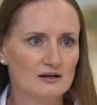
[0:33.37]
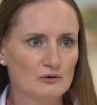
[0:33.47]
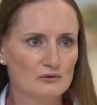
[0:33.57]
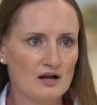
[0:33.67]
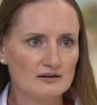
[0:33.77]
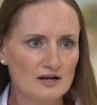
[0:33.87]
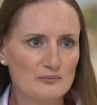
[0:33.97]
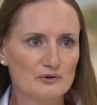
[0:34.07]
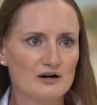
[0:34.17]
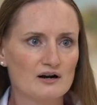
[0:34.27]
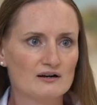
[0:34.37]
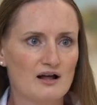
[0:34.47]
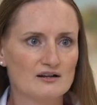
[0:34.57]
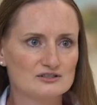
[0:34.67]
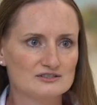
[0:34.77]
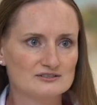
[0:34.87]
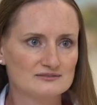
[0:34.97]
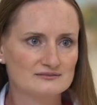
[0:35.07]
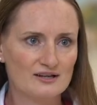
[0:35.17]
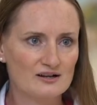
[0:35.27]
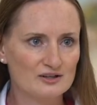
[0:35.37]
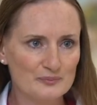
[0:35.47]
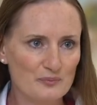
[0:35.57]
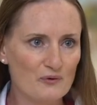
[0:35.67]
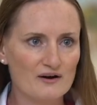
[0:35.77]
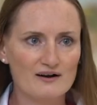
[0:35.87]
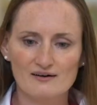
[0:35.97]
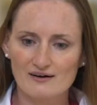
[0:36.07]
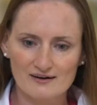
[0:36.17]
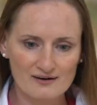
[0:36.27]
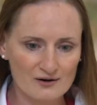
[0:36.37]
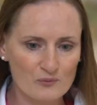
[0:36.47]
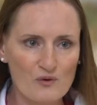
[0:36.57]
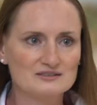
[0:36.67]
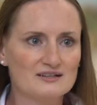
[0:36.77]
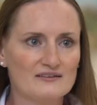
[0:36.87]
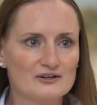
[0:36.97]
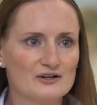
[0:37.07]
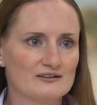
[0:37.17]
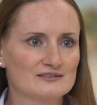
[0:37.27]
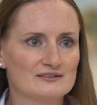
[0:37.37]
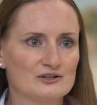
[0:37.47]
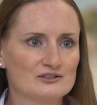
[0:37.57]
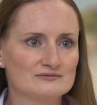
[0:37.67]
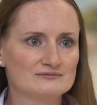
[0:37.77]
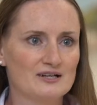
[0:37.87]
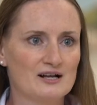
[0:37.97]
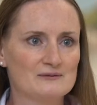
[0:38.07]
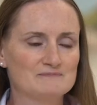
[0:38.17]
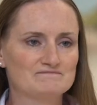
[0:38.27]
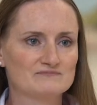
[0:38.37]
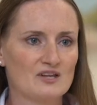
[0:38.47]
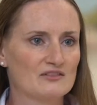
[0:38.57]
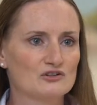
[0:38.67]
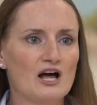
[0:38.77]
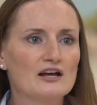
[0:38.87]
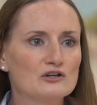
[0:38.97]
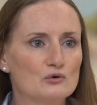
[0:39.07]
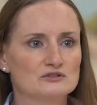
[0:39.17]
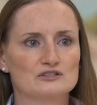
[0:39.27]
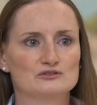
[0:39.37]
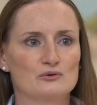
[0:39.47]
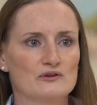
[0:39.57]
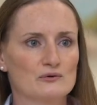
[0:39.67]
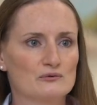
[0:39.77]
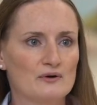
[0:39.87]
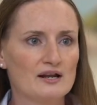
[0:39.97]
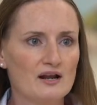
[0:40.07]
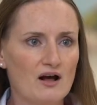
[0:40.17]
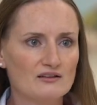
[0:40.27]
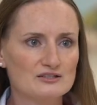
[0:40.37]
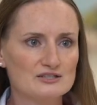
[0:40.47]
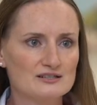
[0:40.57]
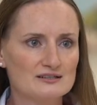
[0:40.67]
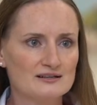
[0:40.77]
you know, not a number, not just a clipboard or what's on their diagnosis or their radiology